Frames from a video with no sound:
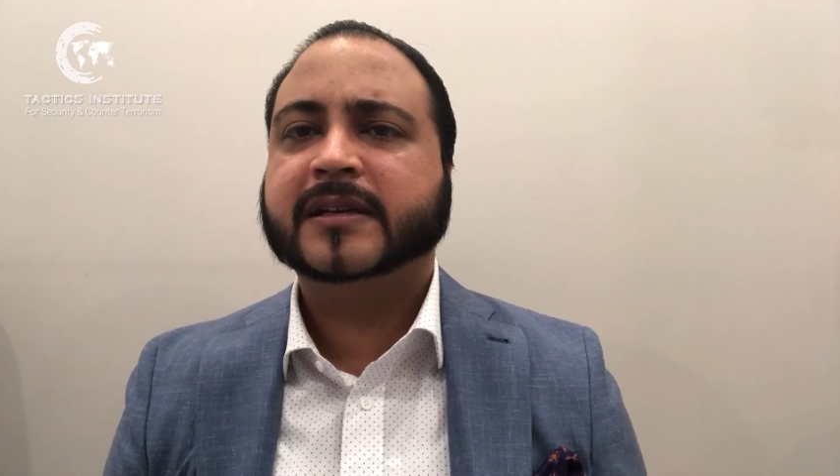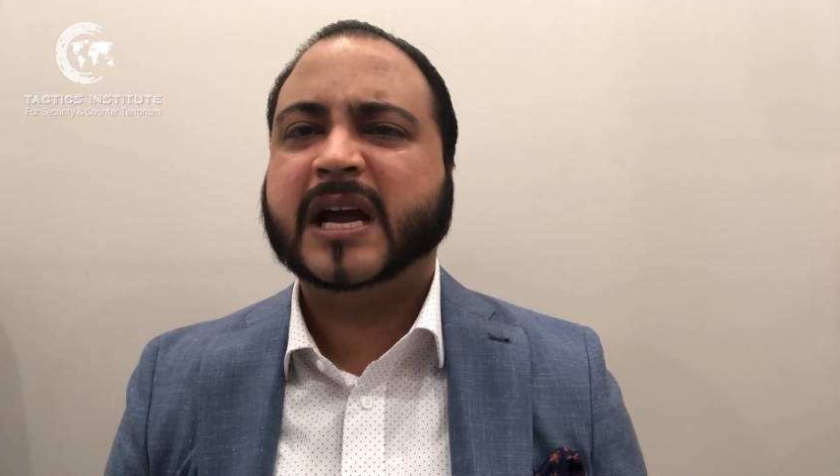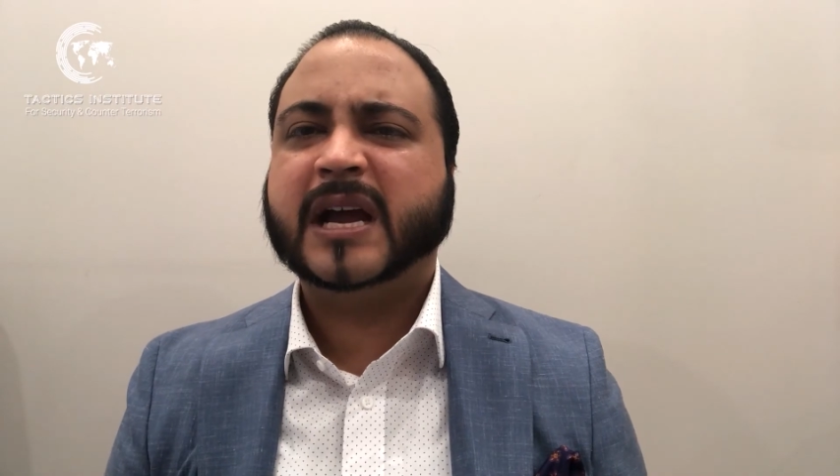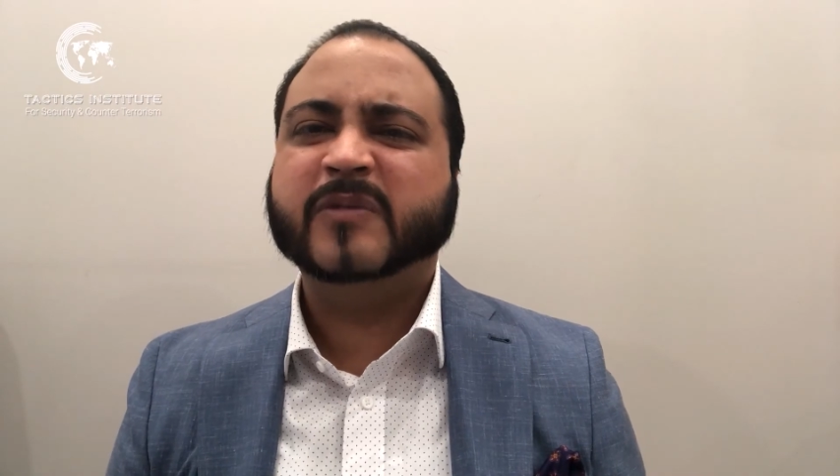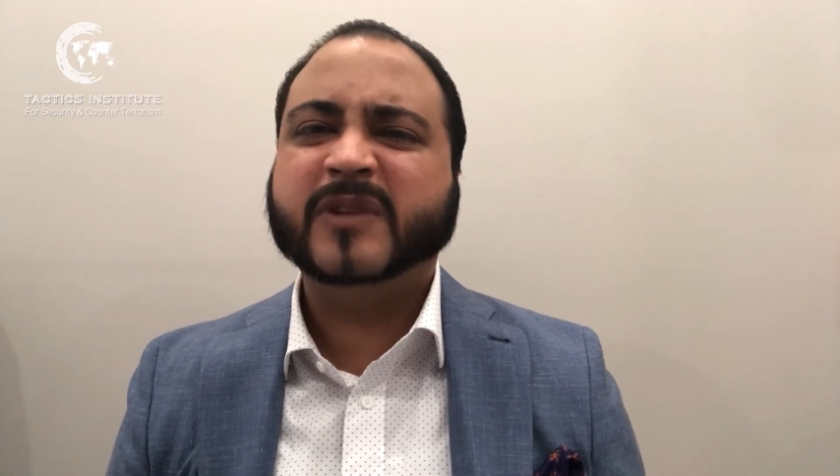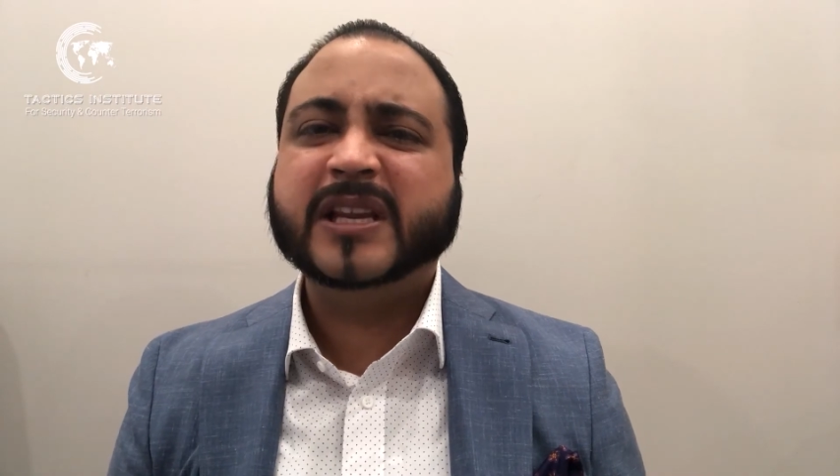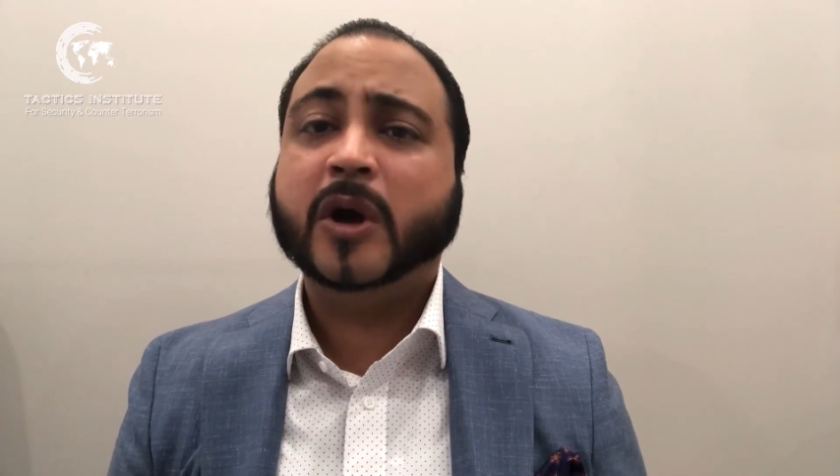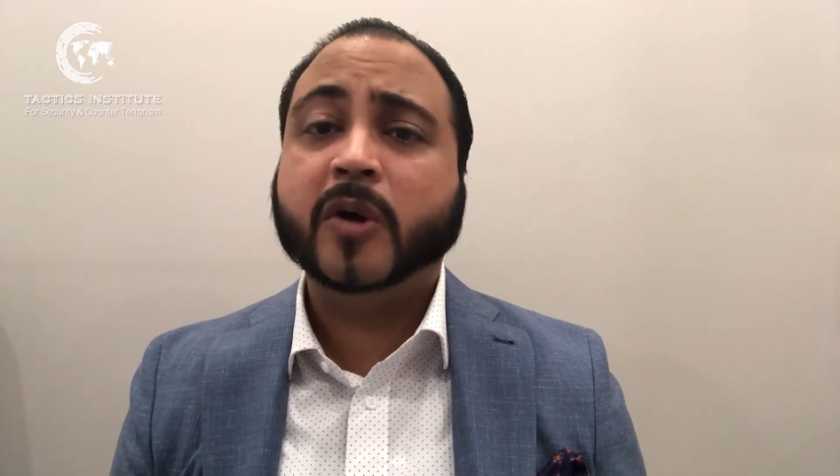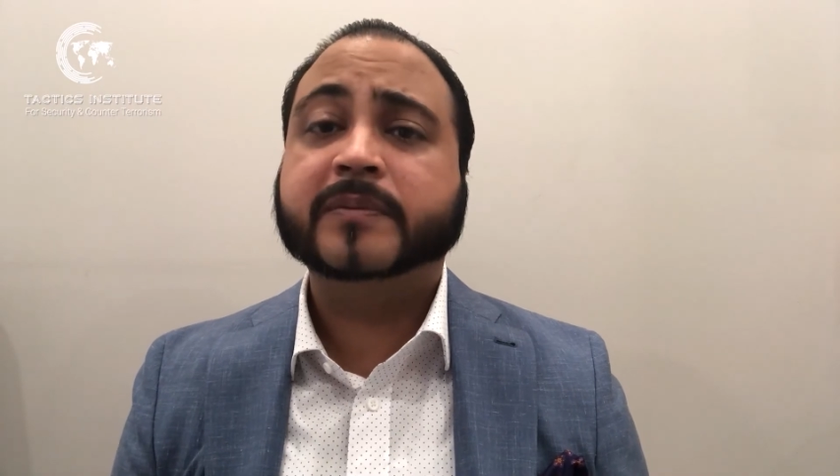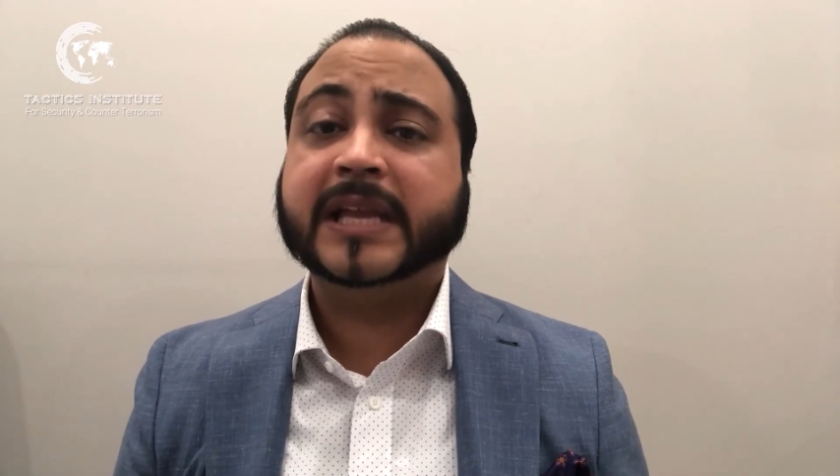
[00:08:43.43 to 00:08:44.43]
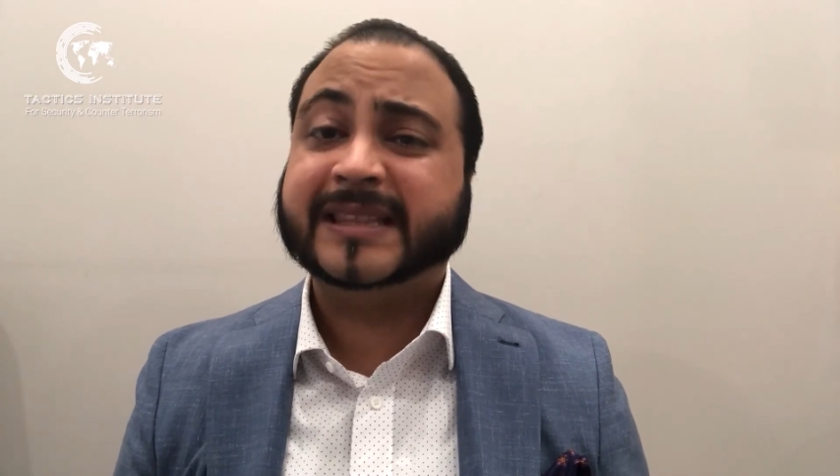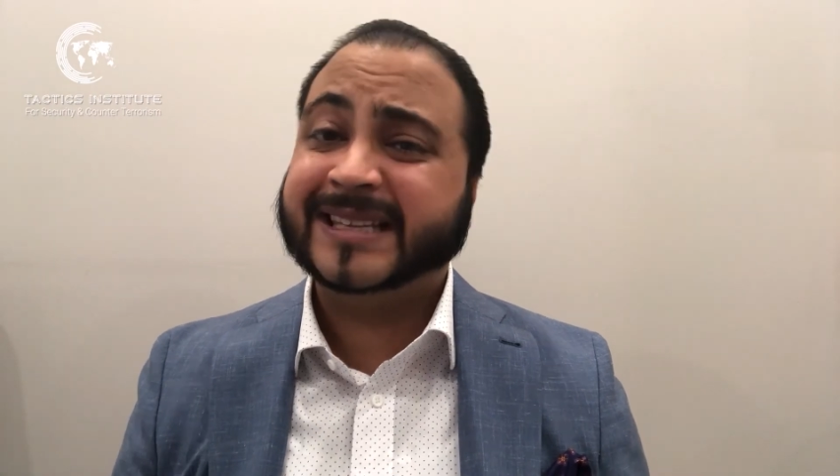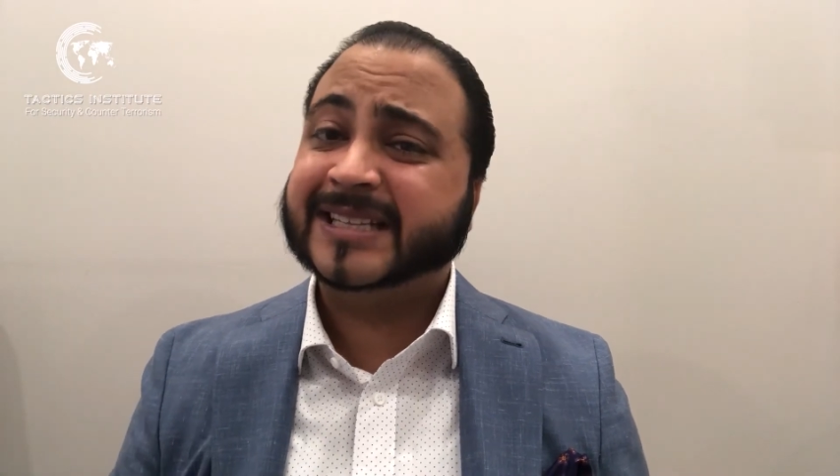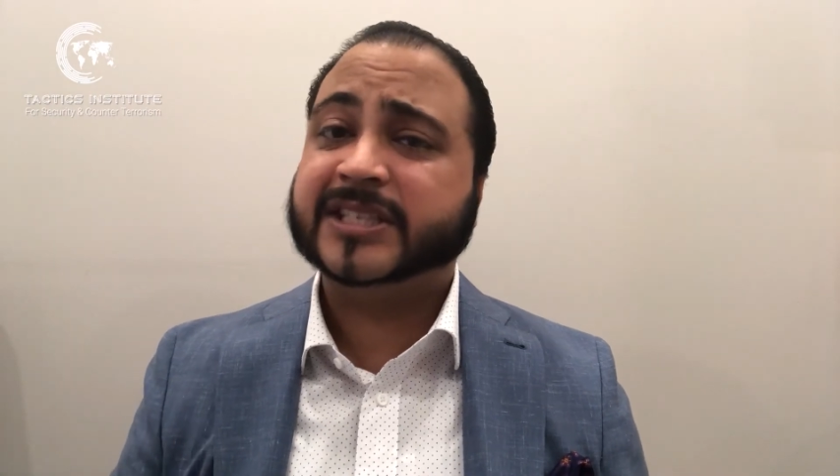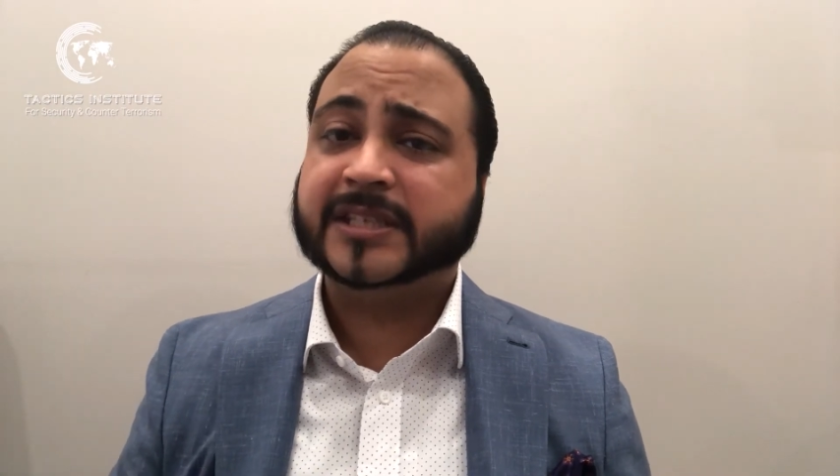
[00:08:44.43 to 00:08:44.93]
I really hope that
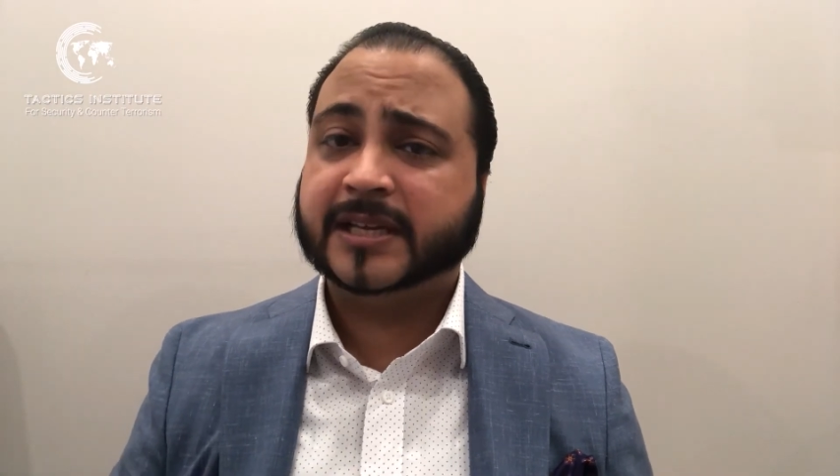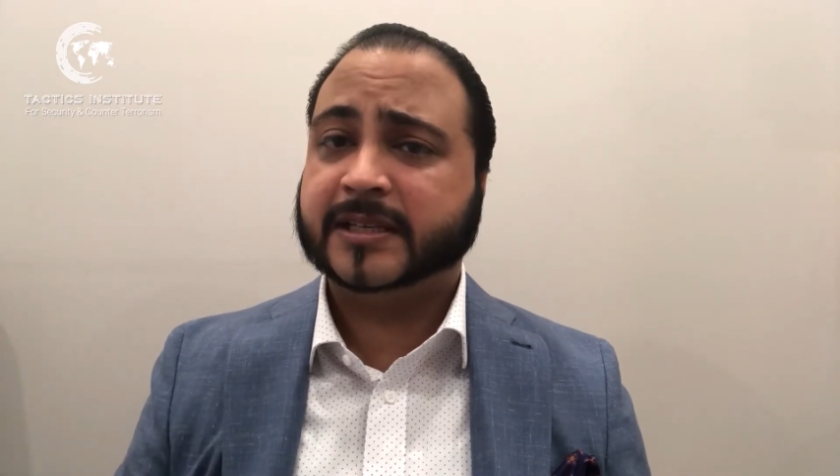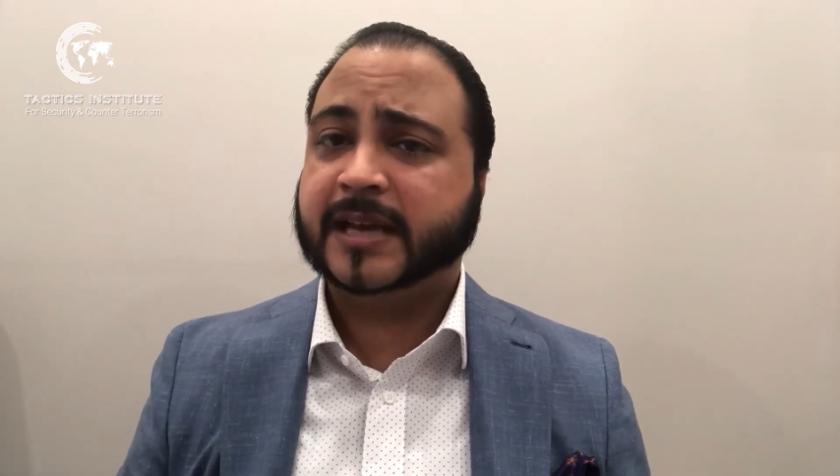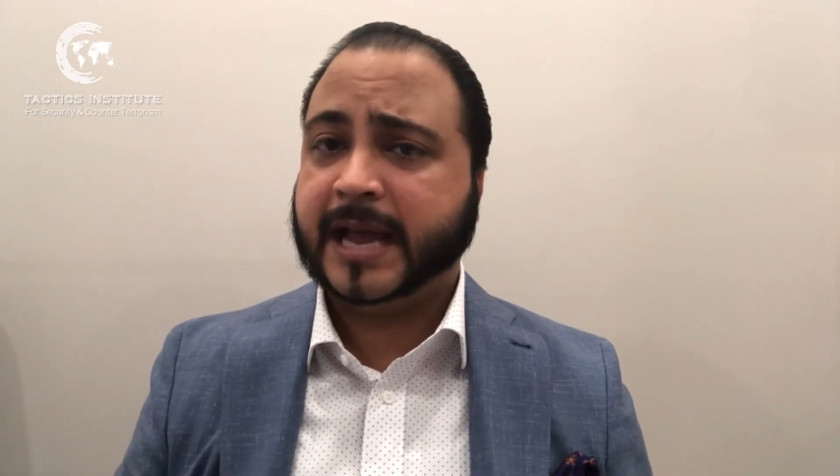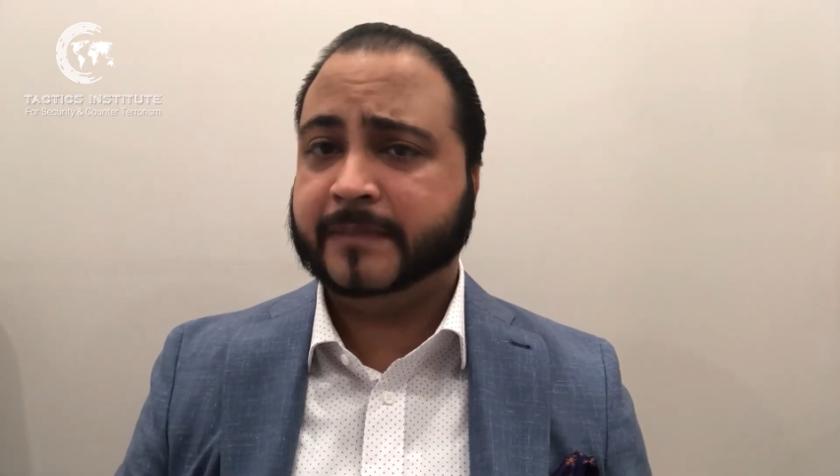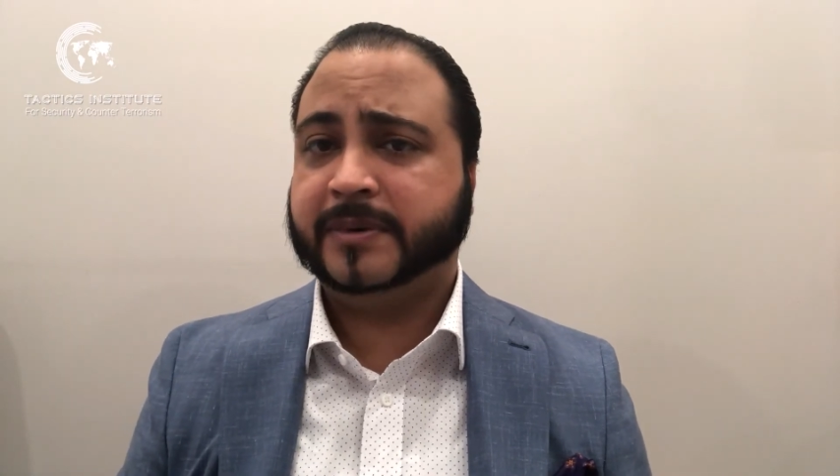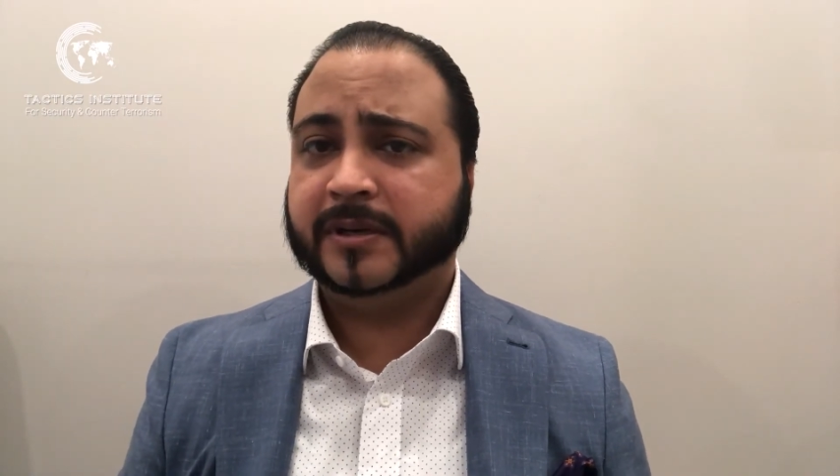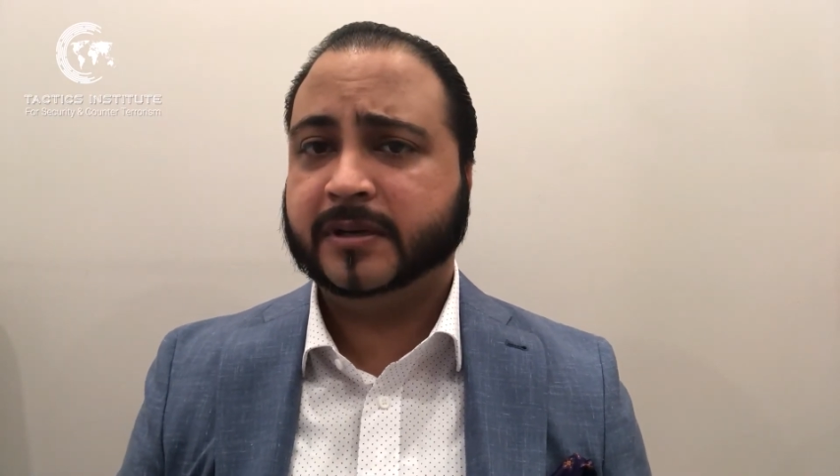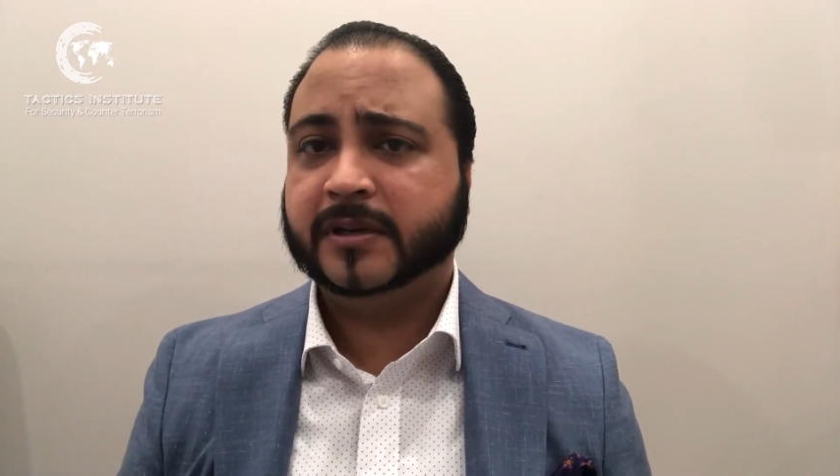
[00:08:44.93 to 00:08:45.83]
this doesn't happen.